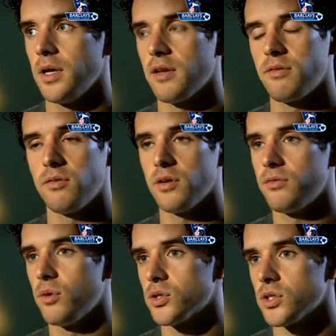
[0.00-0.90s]
and I feel very
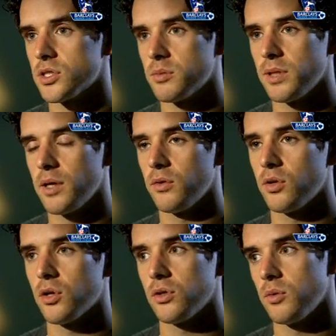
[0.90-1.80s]
fortunate to play
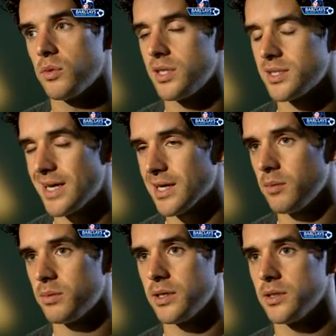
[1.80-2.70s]
not only with the
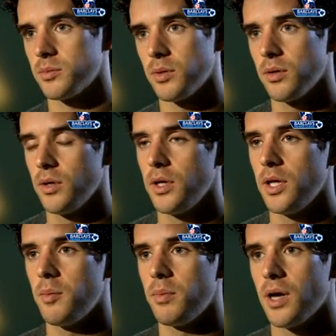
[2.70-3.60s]
attacking players, but
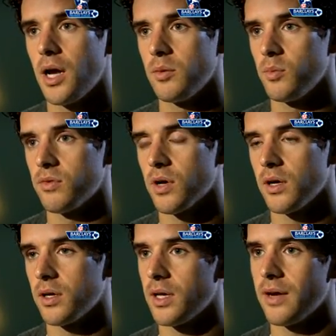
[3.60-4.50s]
in behind we've
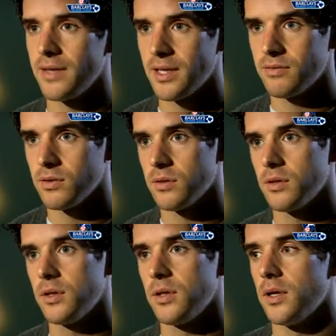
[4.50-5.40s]
got Gary Neville,
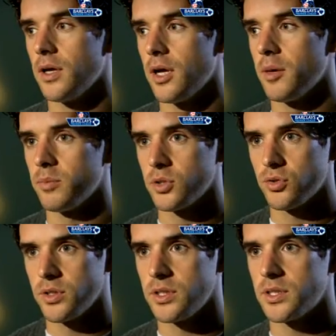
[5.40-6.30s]

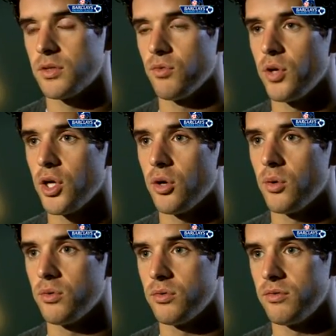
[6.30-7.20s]
Patrice and
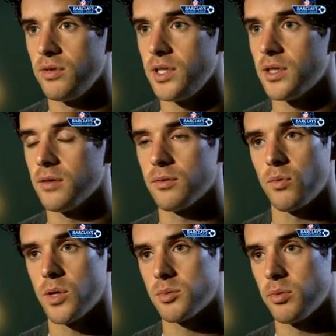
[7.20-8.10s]
Rio, Vida,
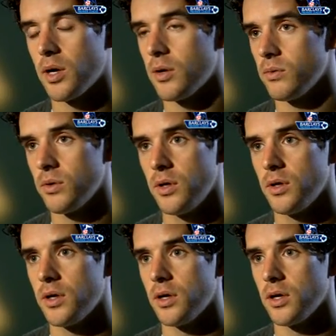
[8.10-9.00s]
Wes Brown,
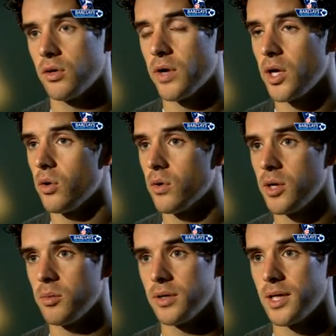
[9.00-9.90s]
great
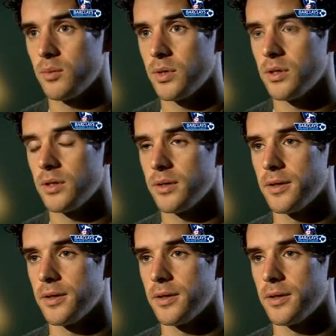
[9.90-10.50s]
goalkeeper in Edwin.